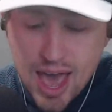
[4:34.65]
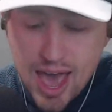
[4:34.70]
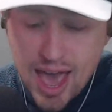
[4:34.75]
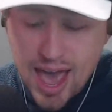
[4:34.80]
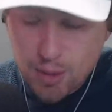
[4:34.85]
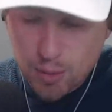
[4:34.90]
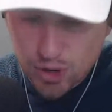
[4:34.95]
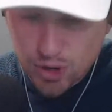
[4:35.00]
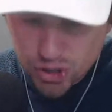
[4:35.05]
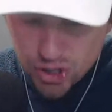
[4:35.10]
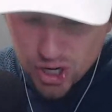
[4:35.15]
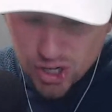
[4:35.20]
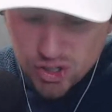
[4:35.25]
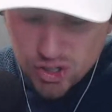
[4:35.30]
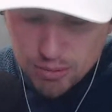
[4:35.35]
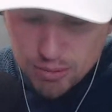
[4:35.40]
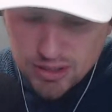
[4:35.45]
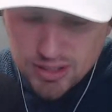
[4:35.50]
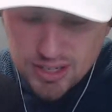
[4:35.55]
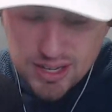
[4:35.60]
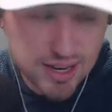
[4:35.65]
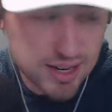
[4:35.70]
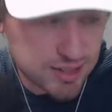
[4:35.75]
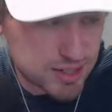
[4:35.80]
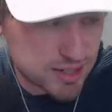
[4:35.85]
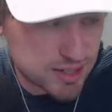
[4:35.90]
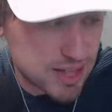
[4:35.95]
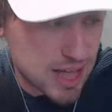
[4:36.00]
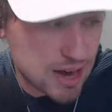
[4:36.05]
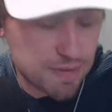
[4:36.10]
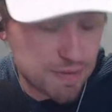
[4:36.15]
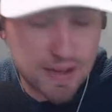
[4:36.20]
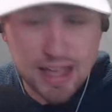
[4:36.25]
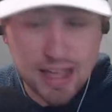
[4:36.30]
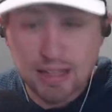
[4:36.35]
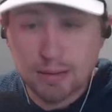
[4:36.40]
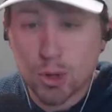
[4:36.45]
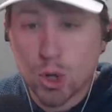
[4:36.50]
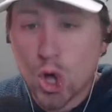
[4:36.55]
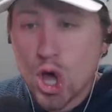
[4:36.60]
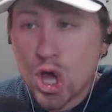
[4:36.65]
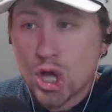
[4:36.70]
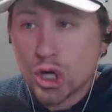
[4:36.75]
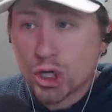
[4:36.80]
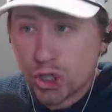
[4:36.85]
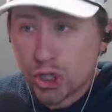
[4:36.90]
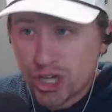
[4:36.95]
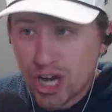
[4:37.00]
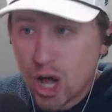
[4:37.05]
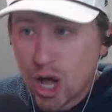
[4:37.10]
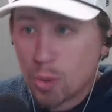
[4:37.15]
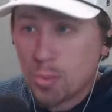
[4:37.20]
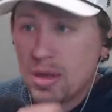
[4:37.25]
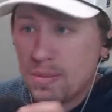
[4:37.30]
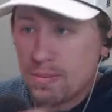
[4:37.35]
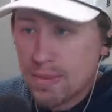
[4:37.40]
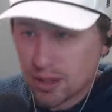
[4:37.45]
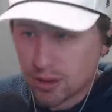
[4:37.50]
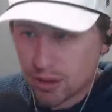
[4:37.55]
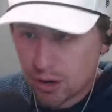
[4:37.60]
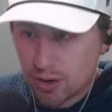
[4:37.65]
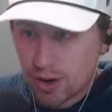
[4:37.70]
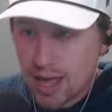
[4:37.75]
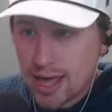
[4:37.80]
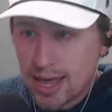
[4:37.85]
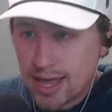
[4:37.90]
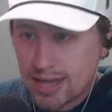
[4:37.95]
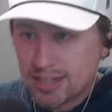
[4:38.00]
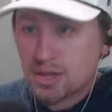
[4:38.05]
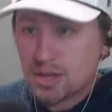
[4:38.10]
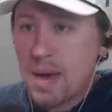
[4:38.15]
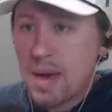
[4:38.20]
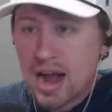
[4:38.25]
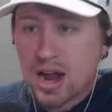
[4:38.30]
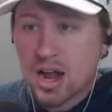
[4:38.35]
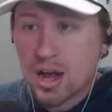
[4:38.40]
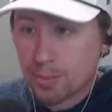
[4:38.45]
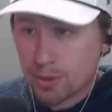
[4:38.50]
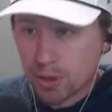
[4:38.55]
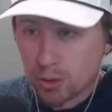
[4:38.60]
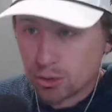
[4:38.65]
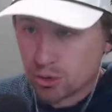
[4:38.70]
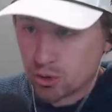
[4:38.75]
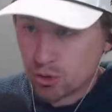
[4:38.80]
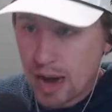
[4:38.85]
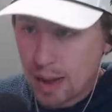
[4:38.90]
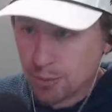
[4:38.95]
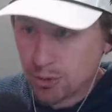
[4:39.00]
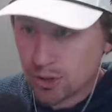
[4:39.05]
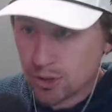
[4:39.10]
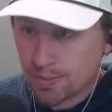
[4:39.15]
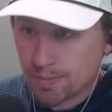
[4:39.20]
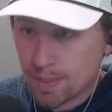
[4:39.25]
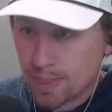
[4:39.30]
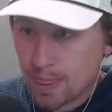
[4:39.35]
and when Justin Martinez is not available, Shelby Miller is the backup closer option.